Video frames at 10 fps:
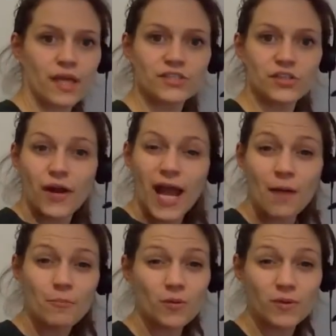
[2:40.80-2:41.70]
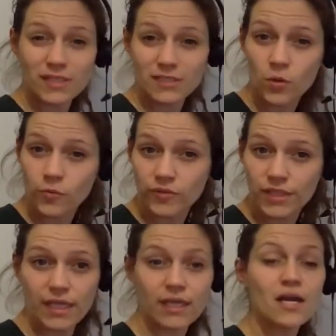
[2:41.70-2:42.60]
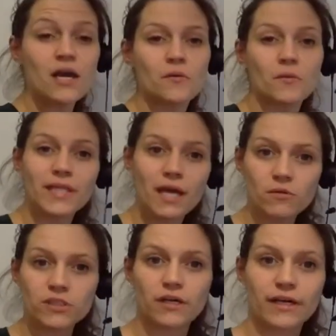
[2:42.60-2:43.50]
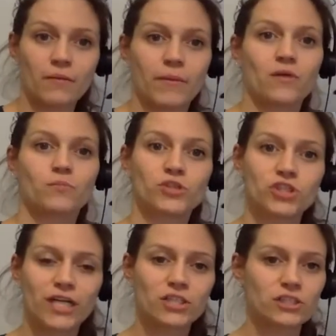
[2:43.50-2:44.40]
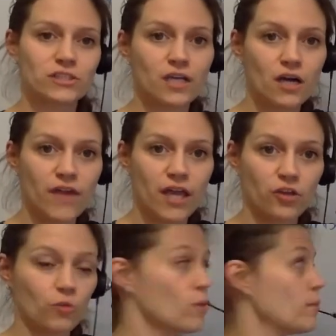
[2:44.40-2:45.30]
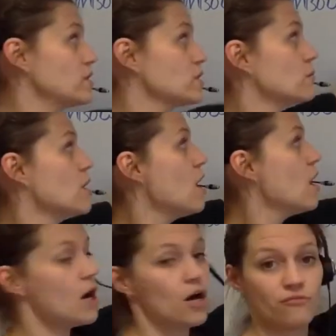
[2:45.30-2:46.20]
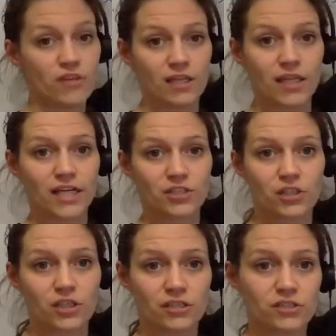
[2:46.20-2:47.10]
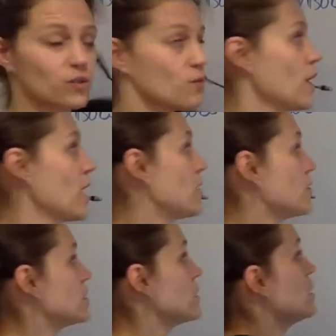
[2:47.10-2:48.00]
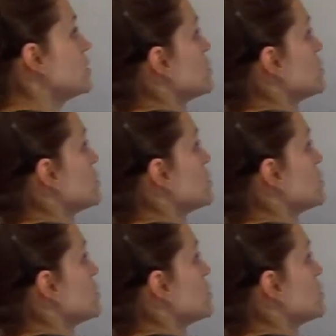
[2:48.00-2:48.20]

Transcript: so you're happy with this, hopefully. Well, now we're talking about projections of angular momentum of the electrons around. So